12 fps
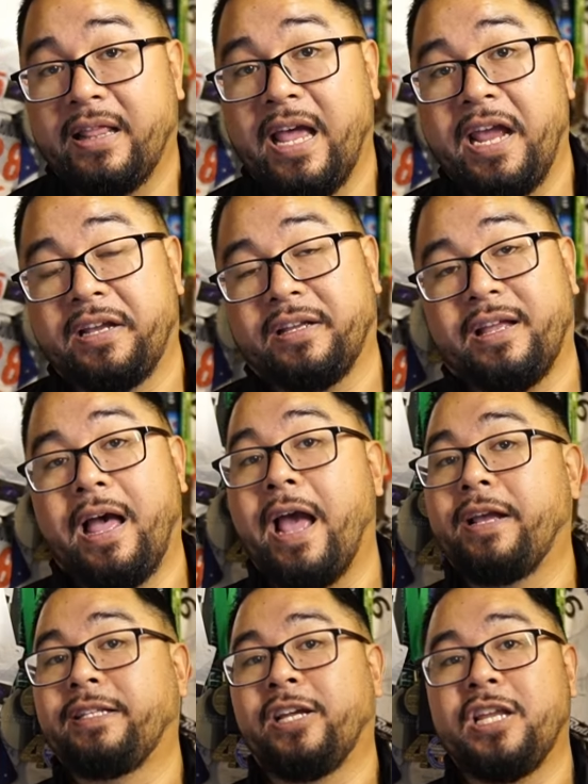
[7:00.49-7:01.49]
Like, I
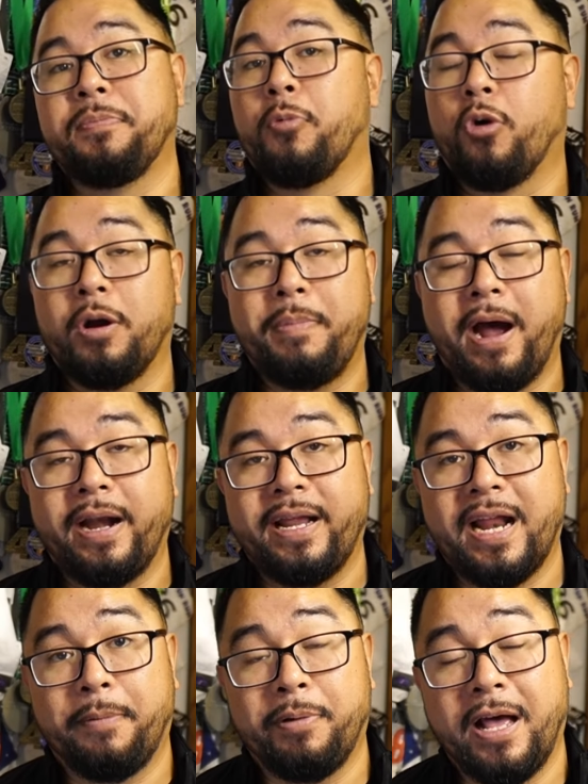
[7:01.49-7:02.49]
could tell you more about it.
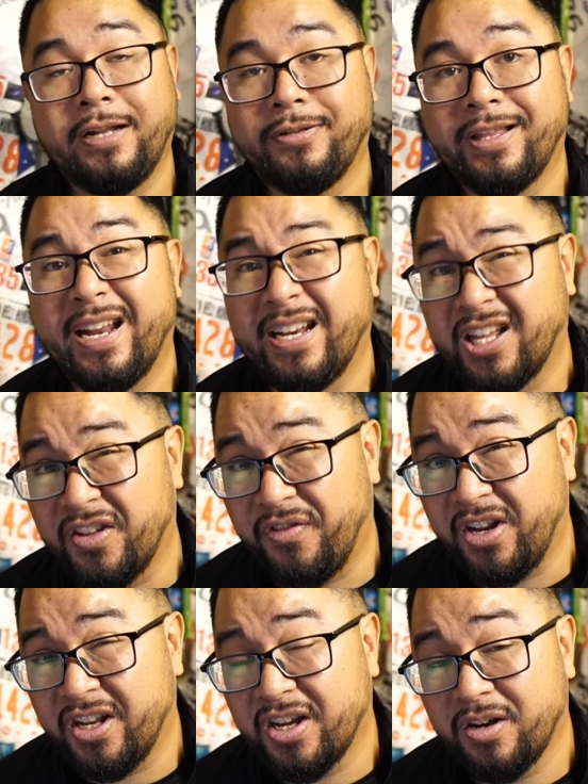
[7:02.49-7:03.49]
I'll probably do that in another
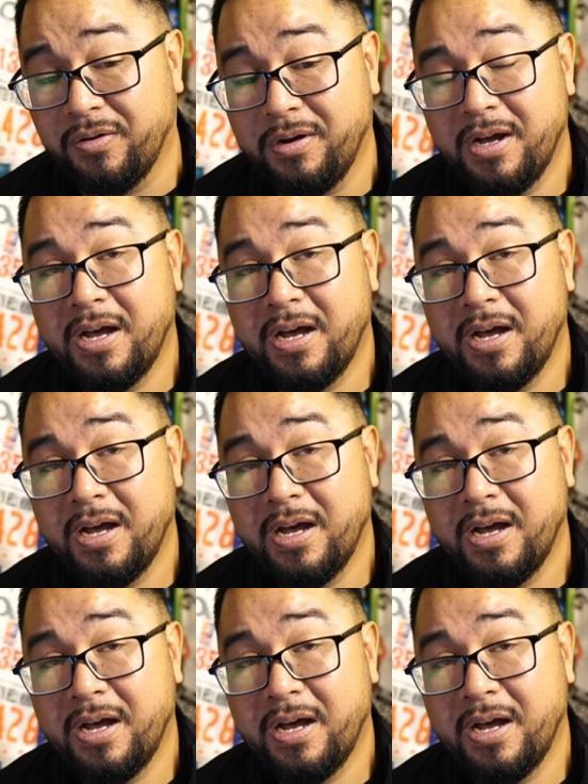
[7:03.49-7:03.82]
video.